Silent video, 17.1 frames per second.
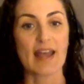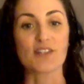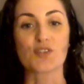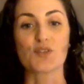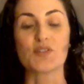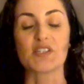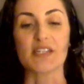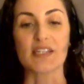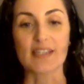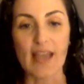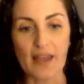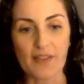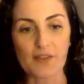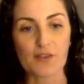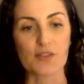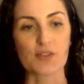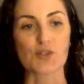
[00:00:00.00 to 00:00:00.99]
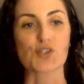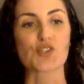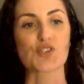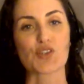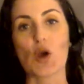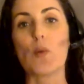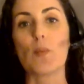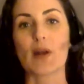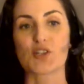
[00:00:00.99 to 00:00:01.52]
And so together, there's
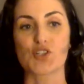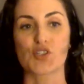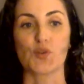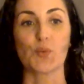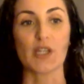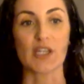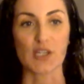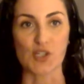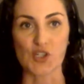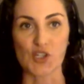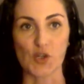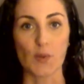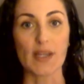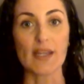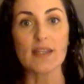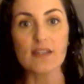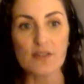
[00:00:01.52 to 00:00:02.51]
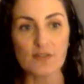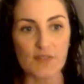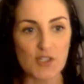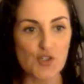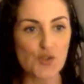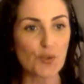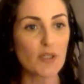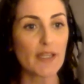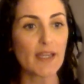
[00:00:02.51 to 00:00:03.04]
so much that we can do.
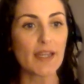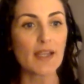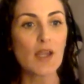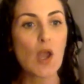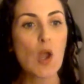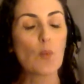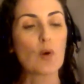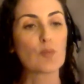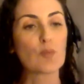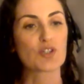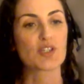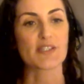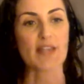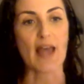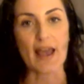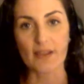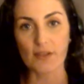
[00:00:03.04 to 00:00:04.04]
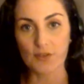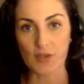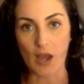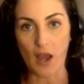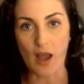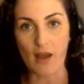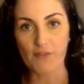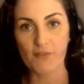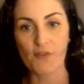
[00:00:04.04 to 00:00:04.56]
Individually, when we're siloed
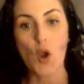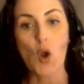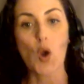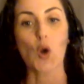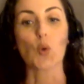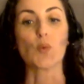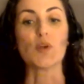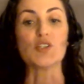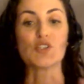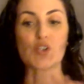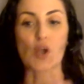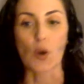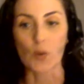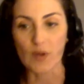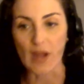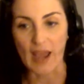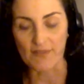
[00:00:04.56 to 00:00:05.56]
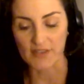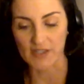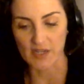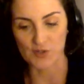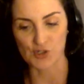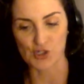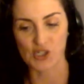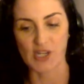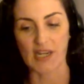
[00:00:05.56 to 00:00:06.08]
off or we don't have the
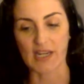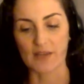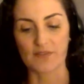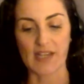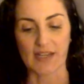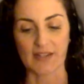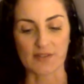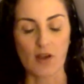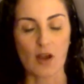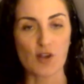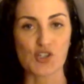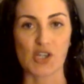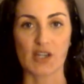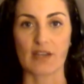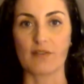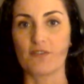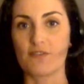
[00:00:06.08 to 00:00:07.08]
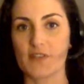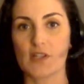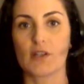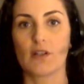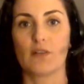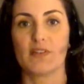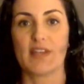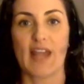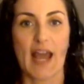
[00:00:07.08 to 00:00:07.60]
understanding of technology, it can
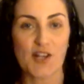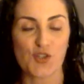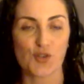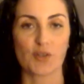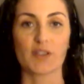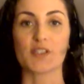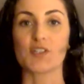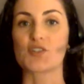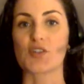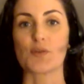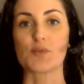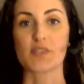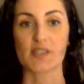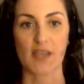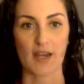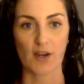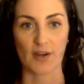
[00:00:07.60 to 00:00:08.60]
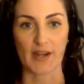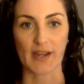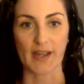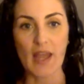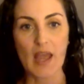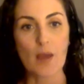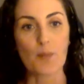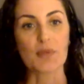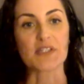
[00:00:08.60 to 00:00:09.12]
feel naturally so scary.
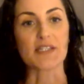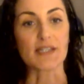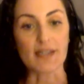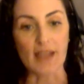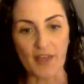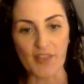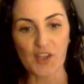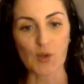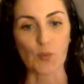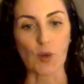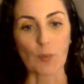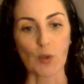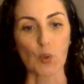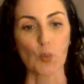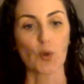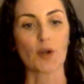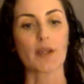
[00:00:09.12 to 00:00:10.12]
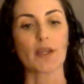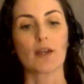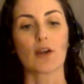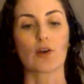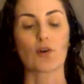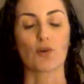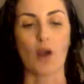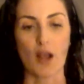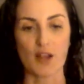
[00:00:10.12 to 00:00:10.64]
But together, when we're working
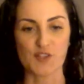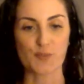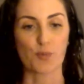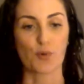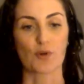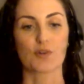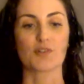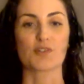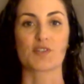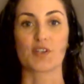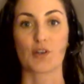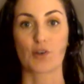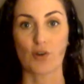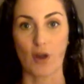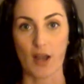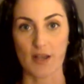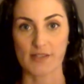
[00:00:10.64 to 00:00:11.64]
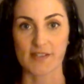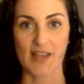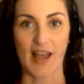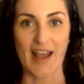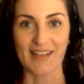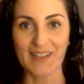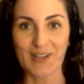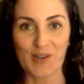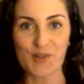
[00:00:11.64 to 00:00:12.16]
across borders and across
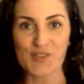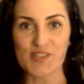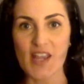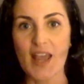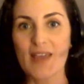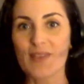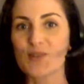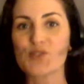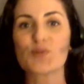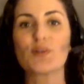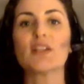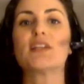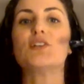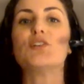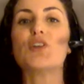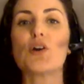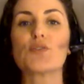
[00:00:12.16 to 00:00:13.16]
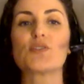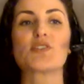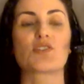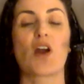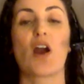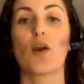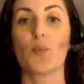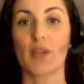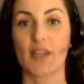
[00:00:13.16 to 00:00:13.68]
silos, there's really no
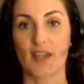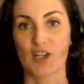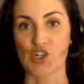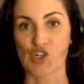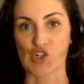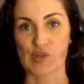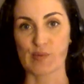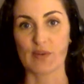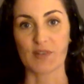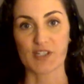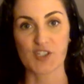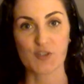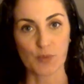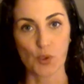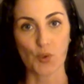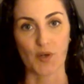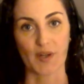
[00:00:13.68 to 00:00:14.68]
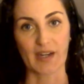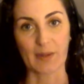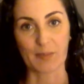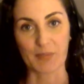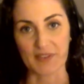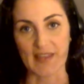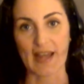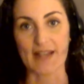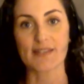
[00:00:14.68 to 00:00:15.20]
star we can't dream of exploring.
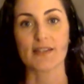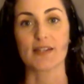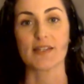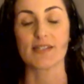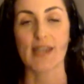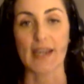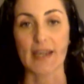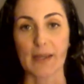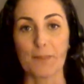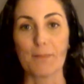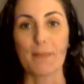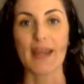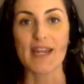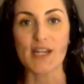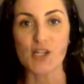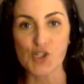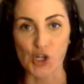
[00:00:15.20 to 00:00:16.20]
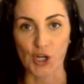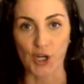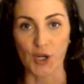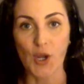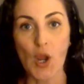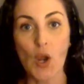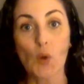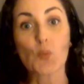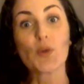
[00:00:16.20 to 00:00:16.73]
But that's going to take a major
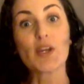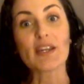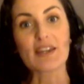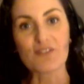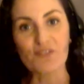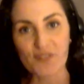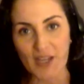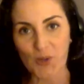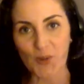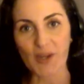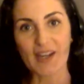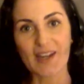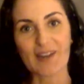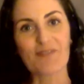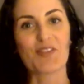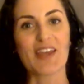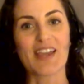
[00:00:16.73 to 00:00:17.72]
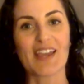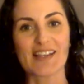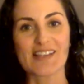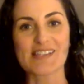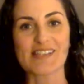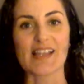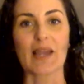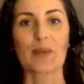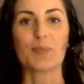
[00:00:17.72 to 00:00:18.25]
reconfiguring of
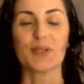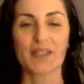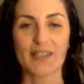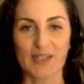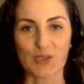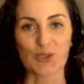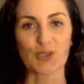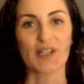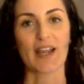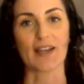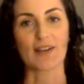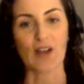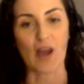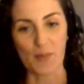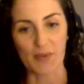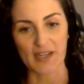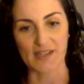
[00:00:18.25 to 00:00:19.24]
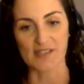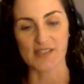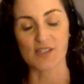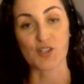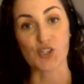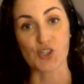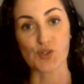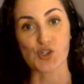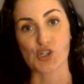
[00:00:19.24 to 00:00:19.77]
things like political and economic
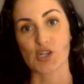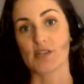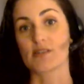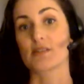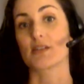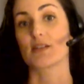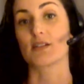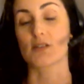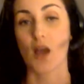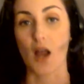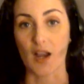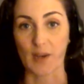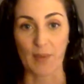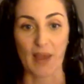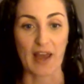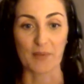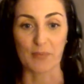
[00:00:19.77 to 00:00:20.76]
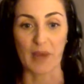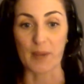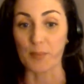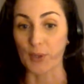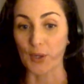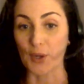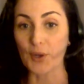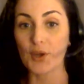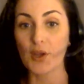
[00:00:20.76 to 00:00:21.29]
institutions that I talk about in my
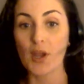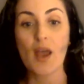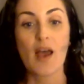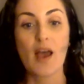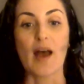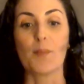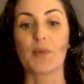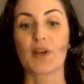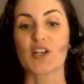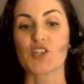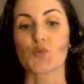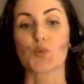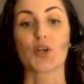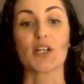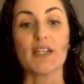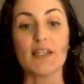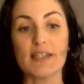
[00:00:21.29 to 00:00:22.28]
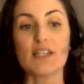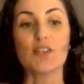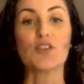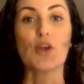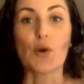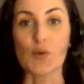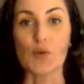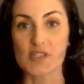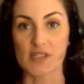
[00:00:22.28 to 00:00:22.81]
book, because we're going to need
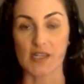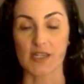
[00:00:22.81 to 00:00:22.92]
those